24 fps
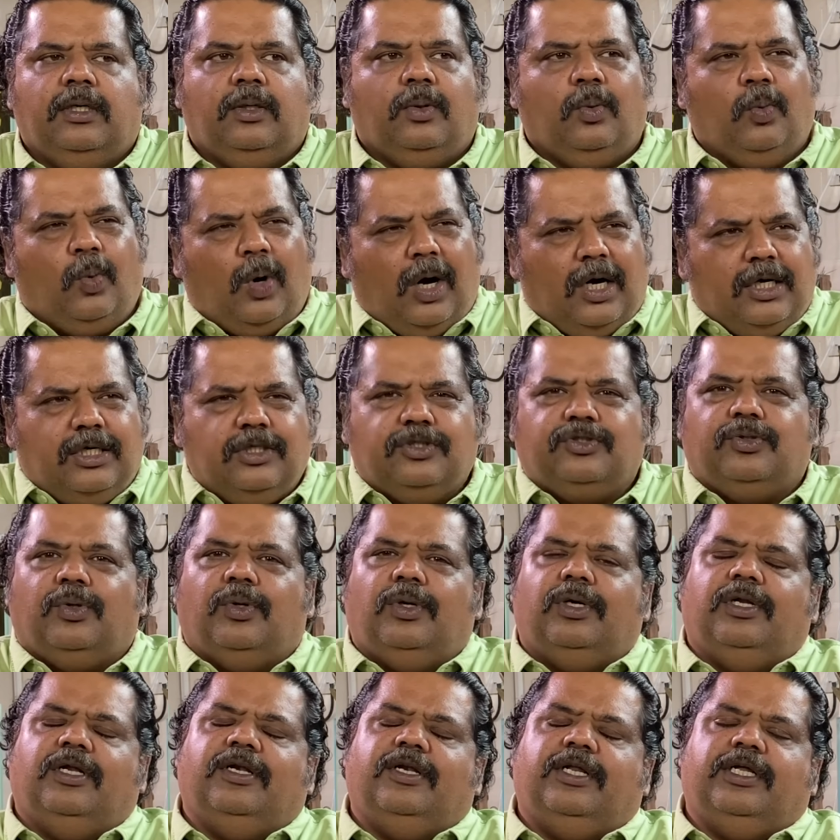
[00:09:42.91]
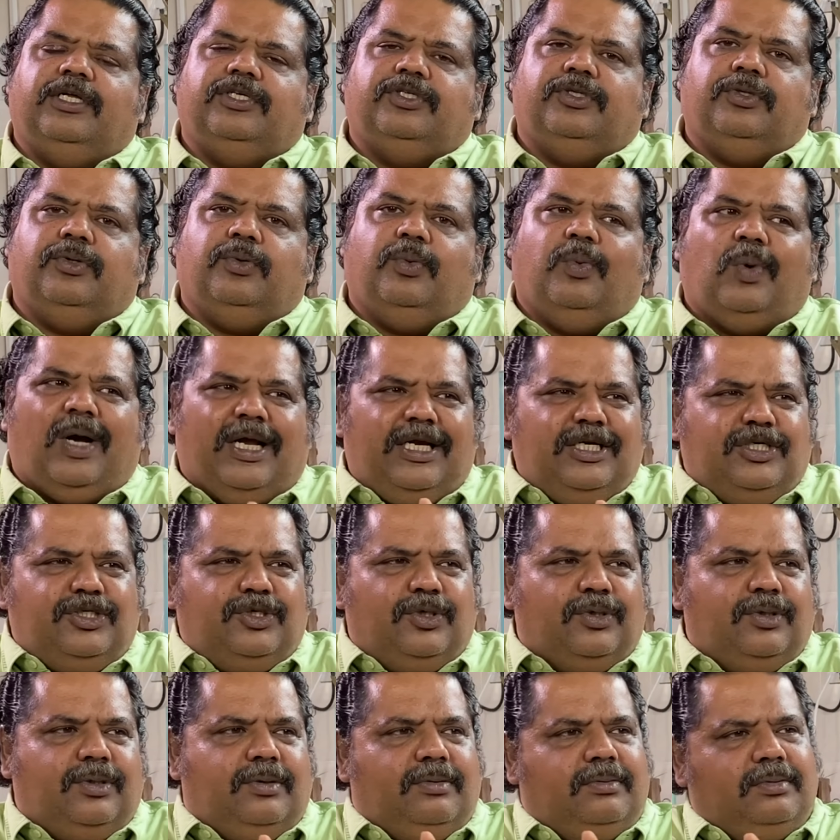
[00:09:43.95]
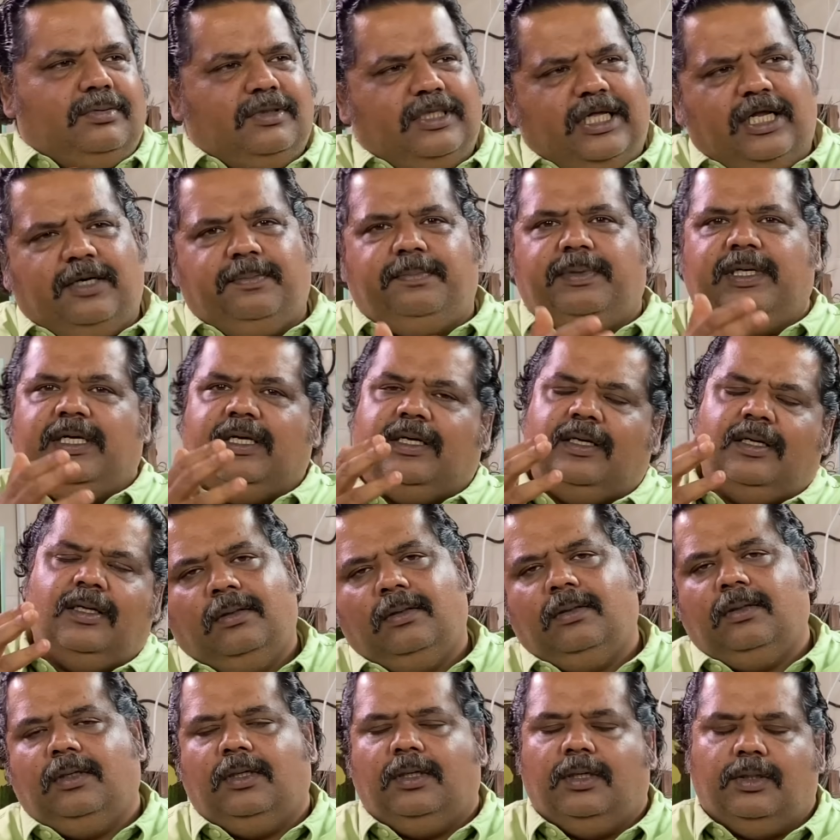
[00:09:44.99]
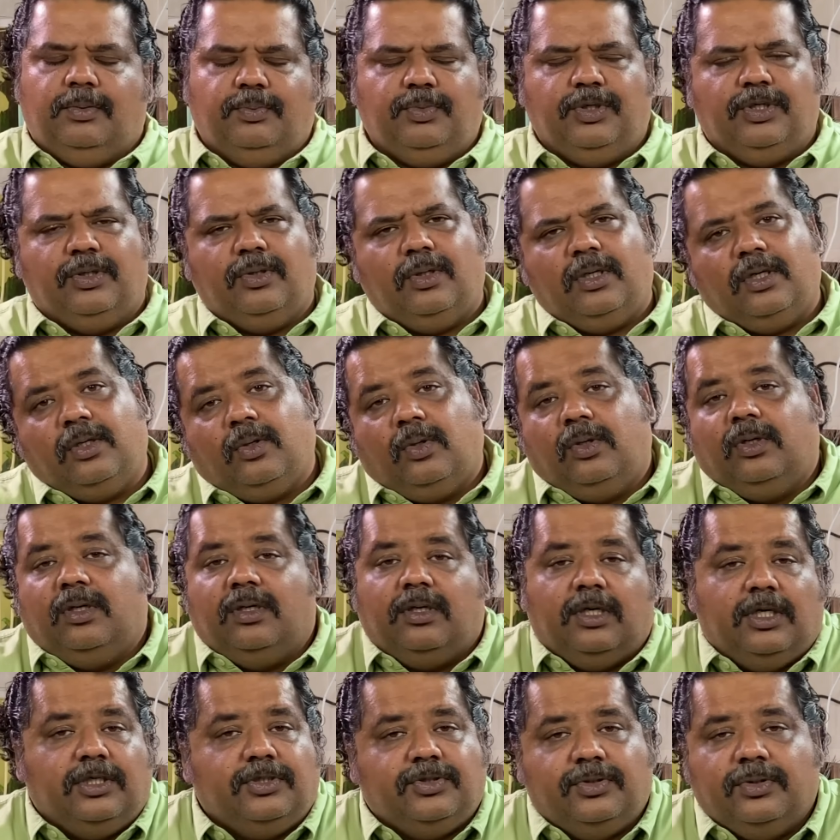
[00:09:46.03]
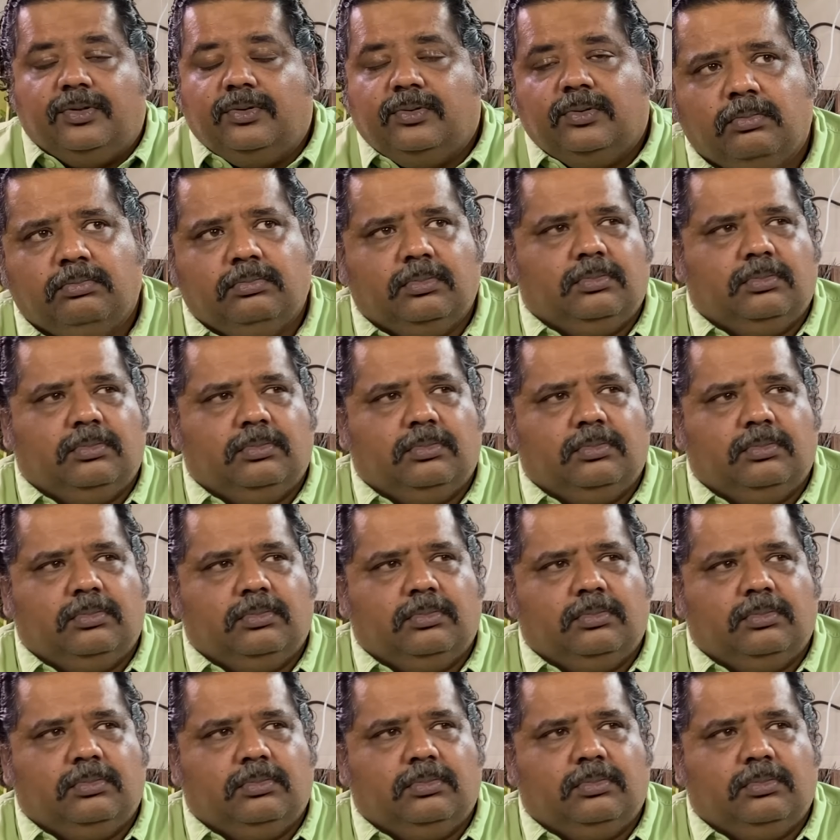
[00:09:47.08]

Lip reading: What is golden ratio? Why should there be a golden ratio?